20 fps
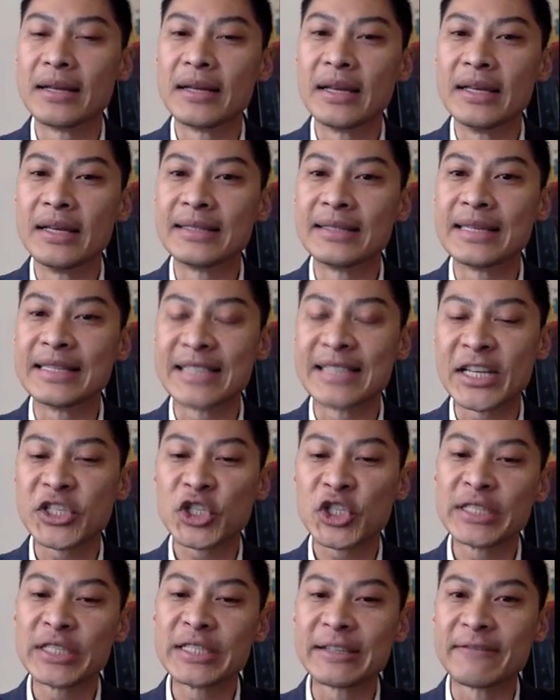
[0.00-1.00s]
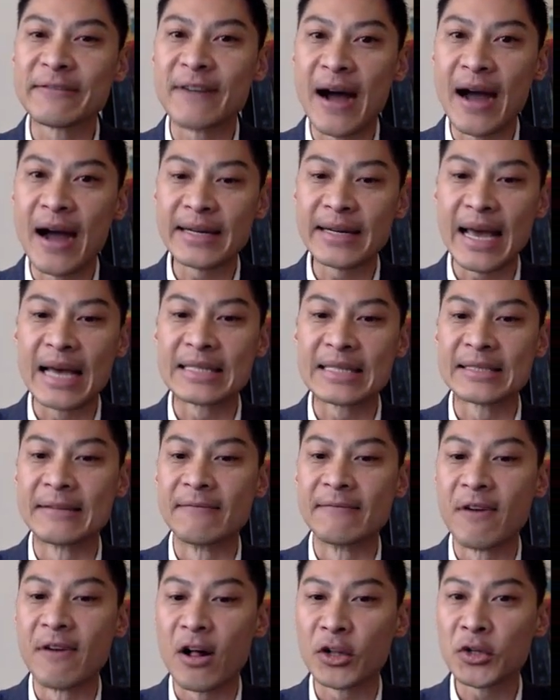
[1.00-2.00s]
is essentially defined as the
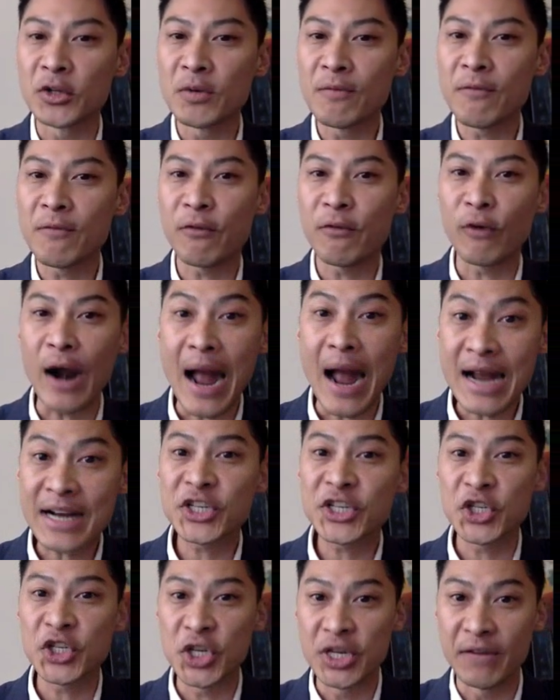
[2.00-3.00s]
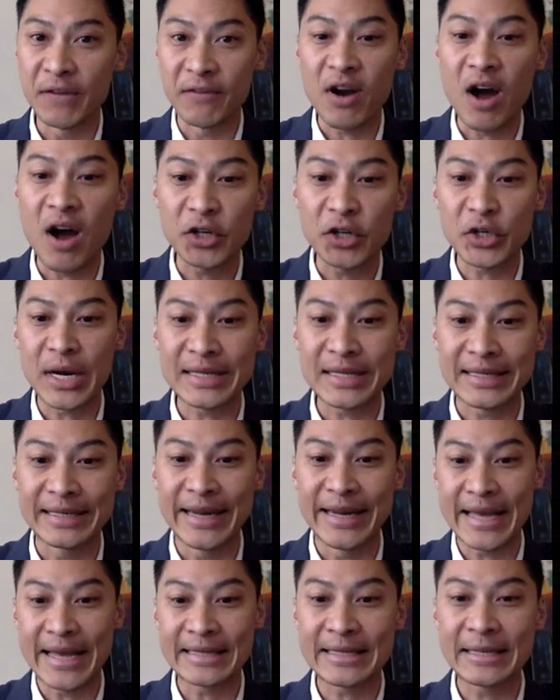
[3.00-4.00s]
volume fraction of contrast
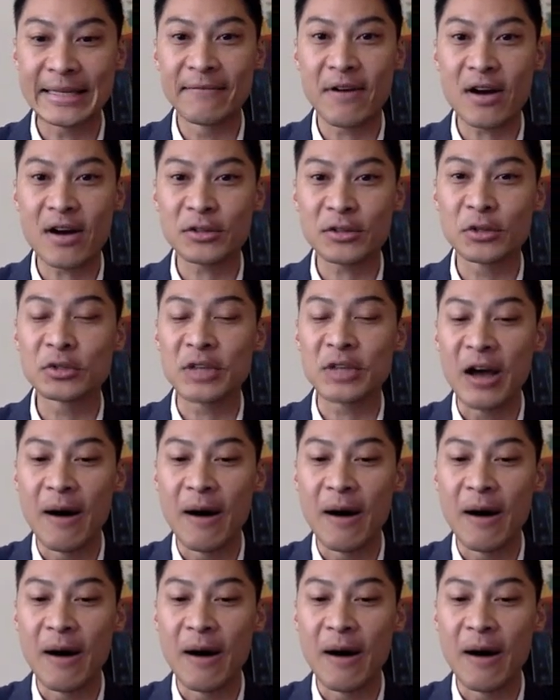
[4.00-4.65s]
enhancing voxels